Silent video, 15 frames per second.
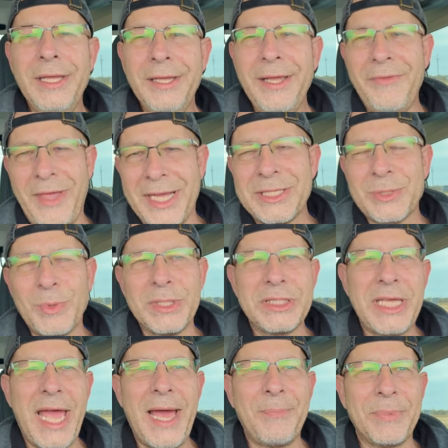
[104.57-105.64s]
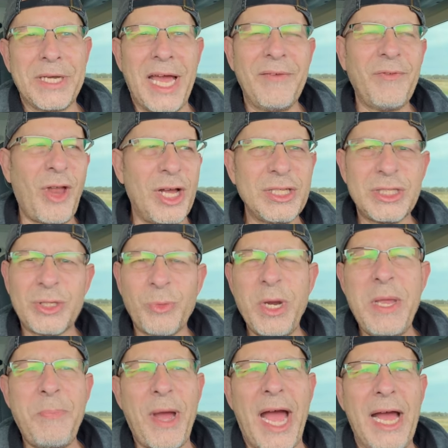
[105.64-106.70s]
And that's what's happened. I've lost
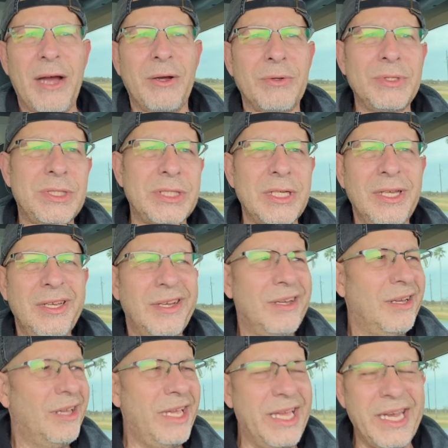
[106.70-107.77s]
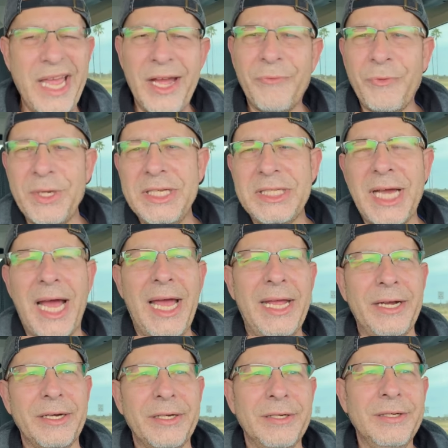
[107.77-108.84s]
three pounds in every
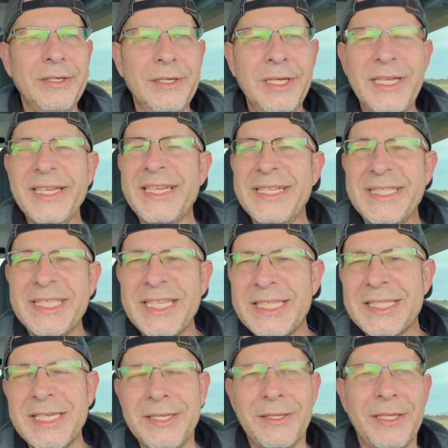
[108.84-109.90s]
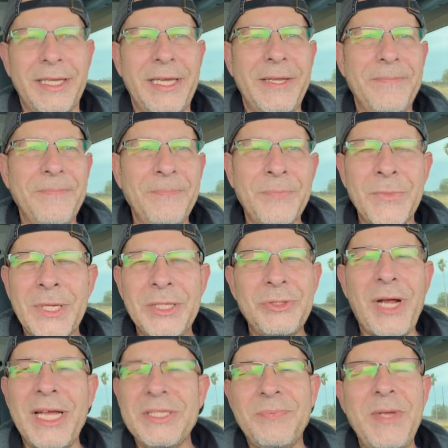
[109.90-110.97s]
tire consistently
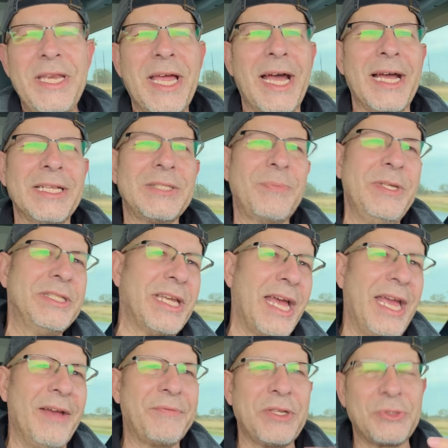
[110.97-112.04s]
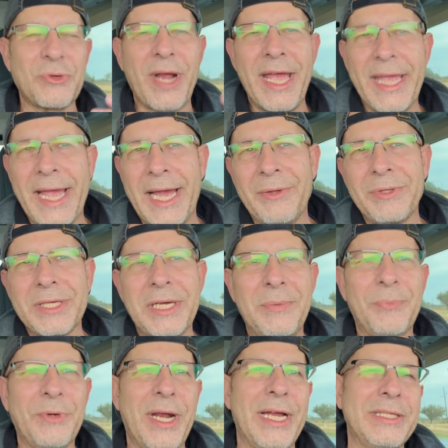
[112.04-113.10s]
drives me nuts. It means I have to drag out the
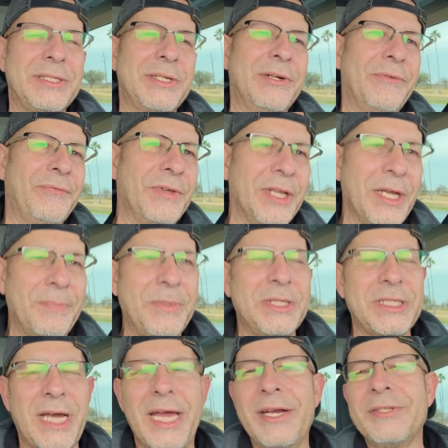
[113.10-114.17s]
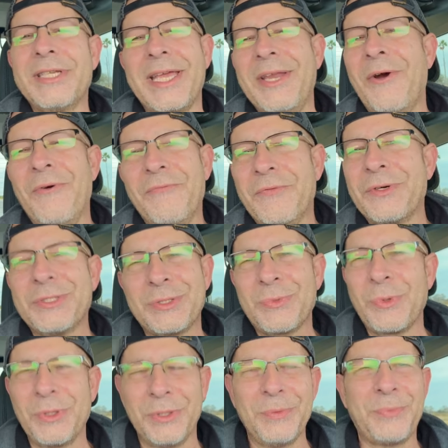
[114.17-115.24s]
compressor, fill up the tires. I know, first
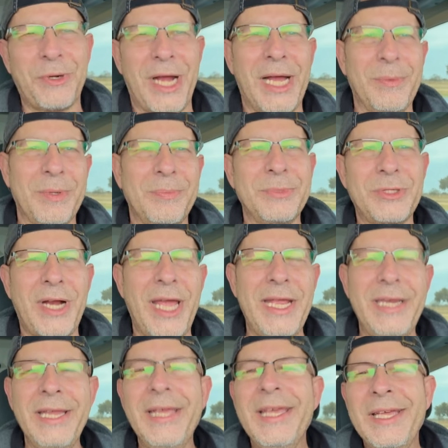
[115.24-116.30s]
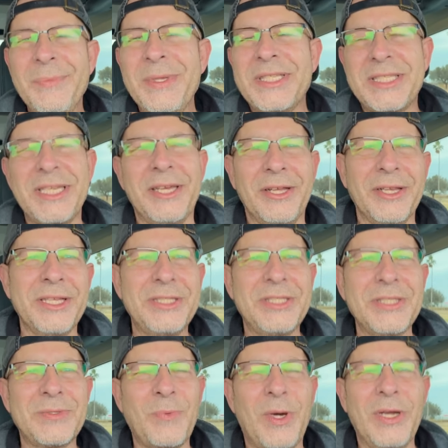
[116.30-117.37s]
world problems, right? But still, it's
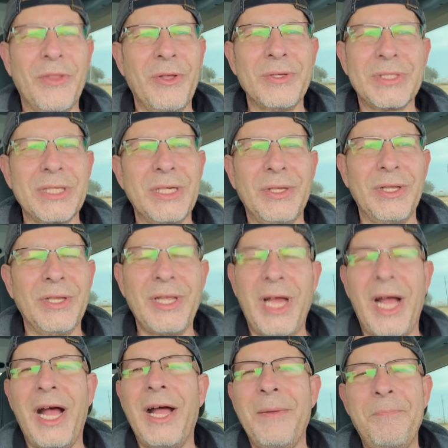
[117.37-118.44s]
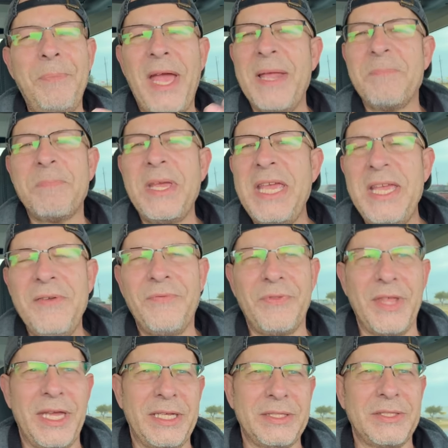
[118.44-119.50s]
just one of those little pet peeve
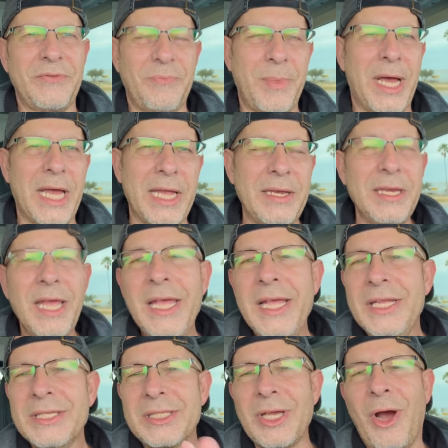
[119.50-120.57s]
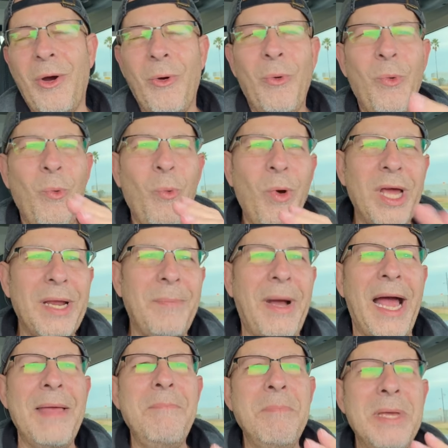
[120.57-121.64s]
things of mine. So, what am
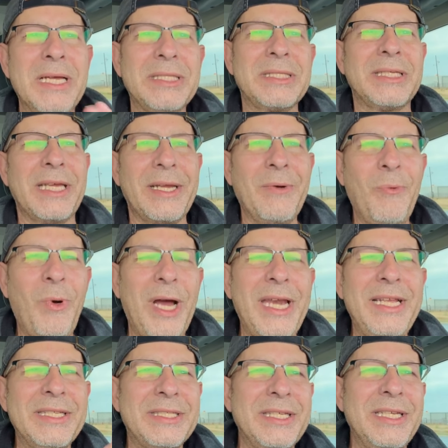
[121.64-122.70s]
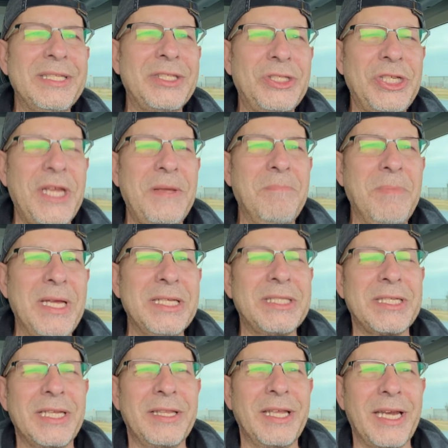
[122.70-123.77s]
I missing? What is this Jeep
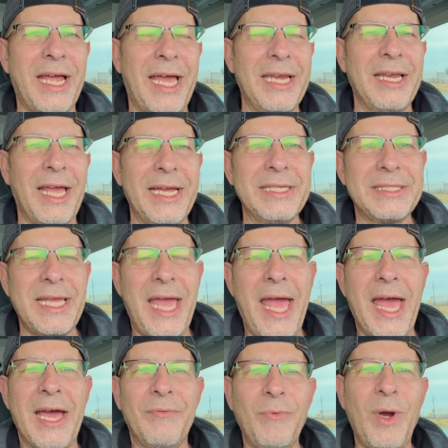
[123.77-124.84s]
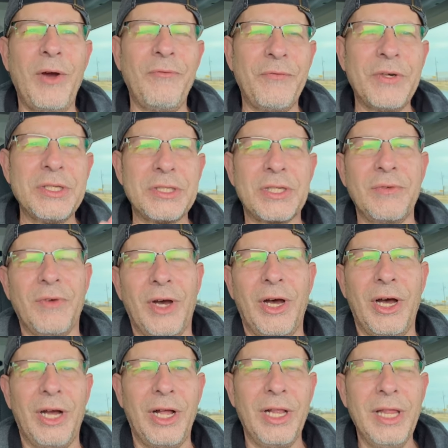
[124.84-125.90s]
missing that I'd like to have? Well, first of
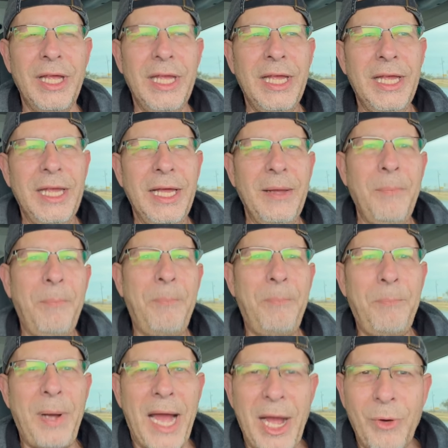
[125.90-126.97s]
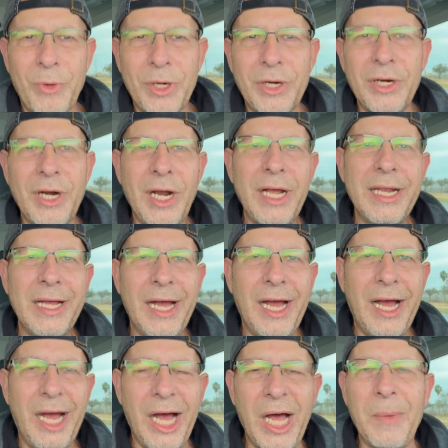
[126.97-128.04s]
all, power
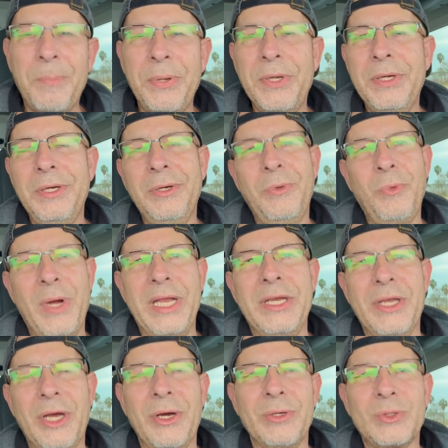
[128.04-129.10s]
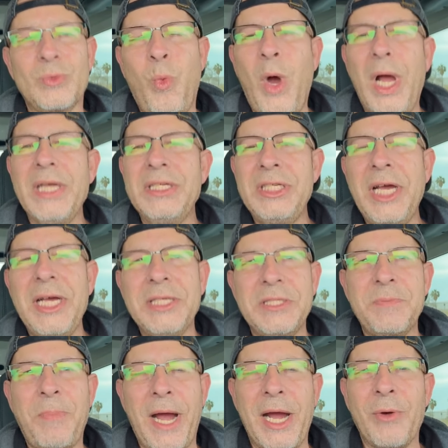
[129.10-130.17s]
up windows, one
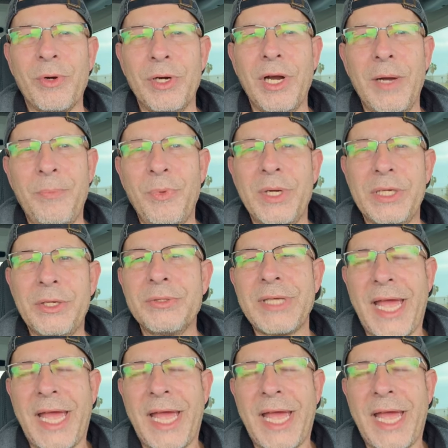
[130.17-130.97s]
touch power up windows.